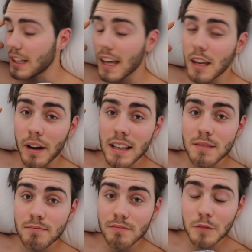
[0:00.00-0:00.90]

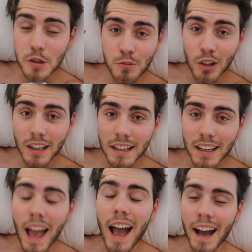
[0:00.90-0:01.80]
Anyways, good morning.
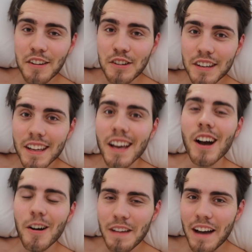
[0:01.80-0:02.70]
How you doing?
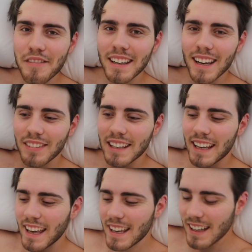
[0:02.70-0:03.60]
Hope you're having a lovely
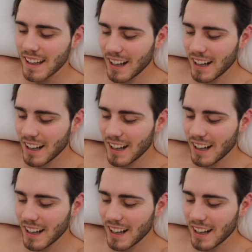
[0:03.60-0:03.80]
day.